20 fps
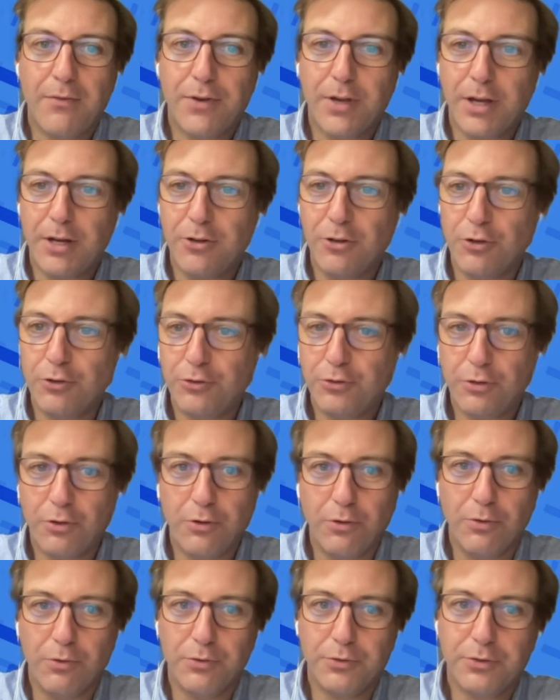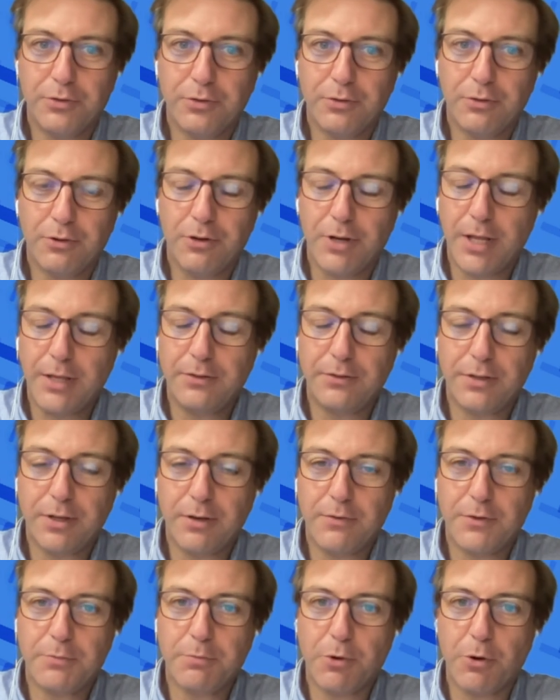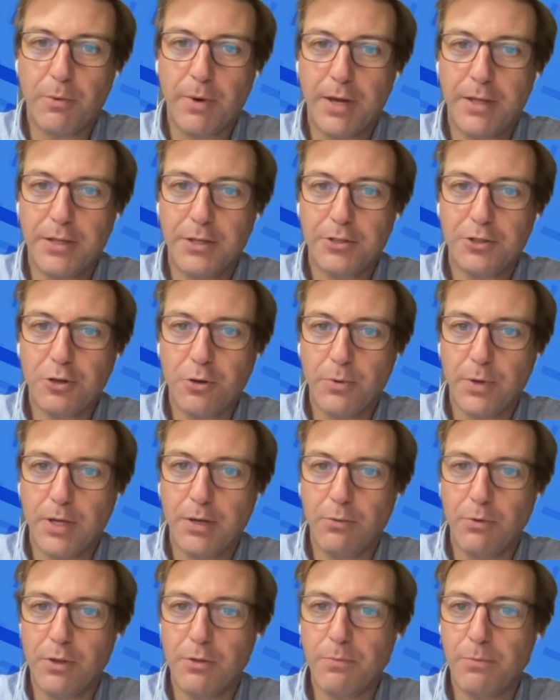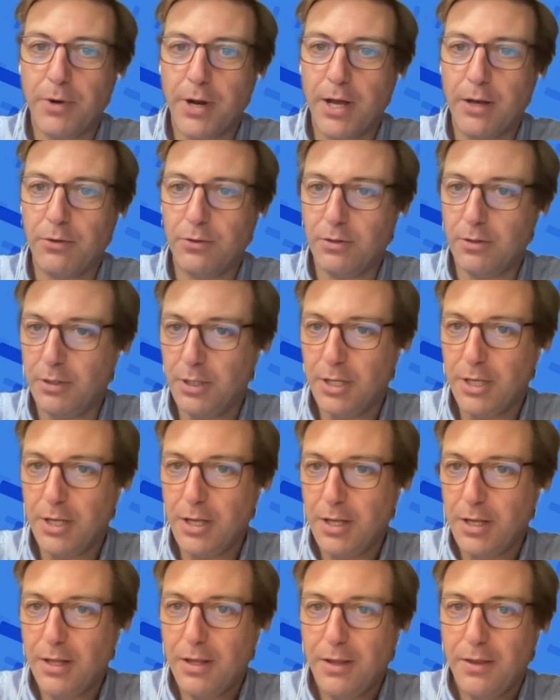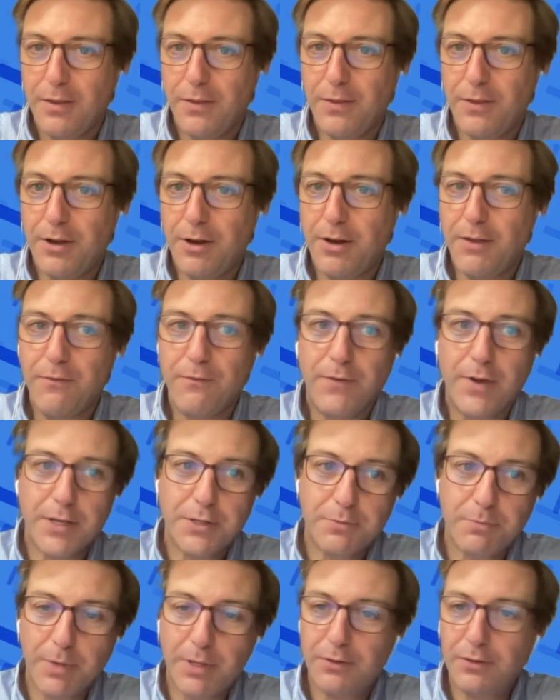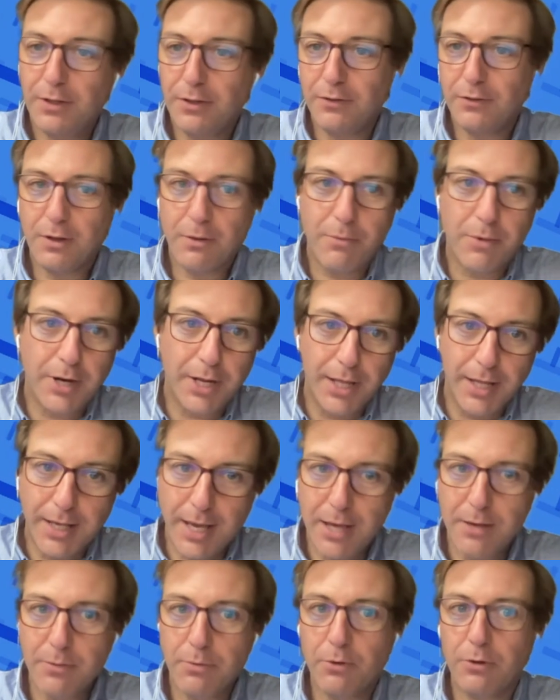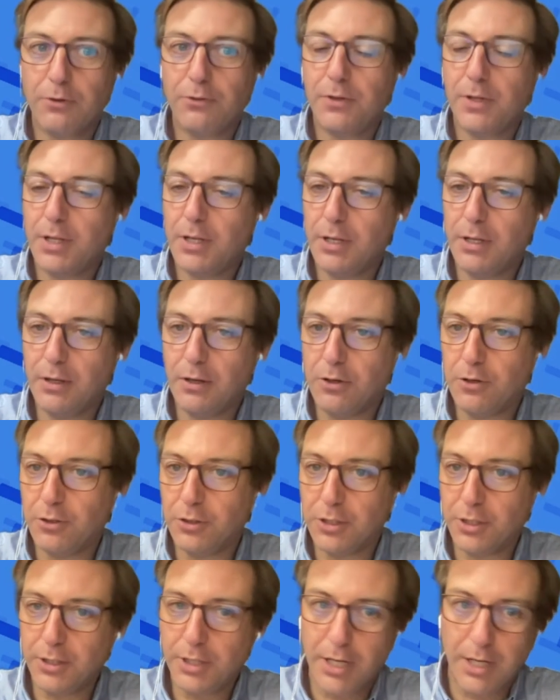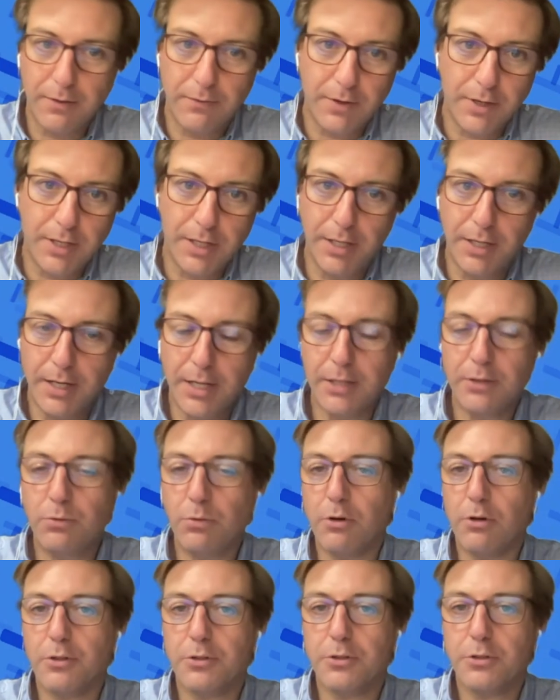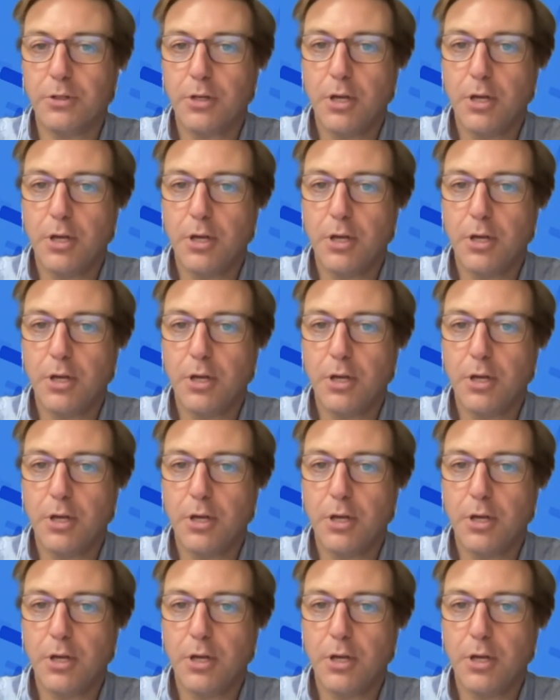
heard also online service providers showing with pride their investments in submarine cables and in content delivery networks.